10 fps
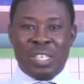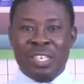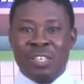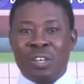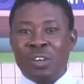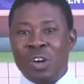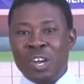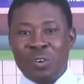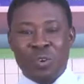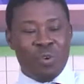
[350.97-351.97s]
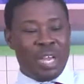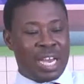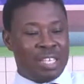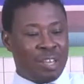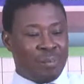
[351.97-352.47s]
Not long ago, we
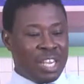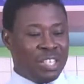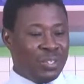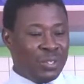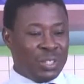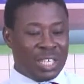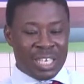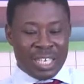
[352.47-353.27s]
had some NGOs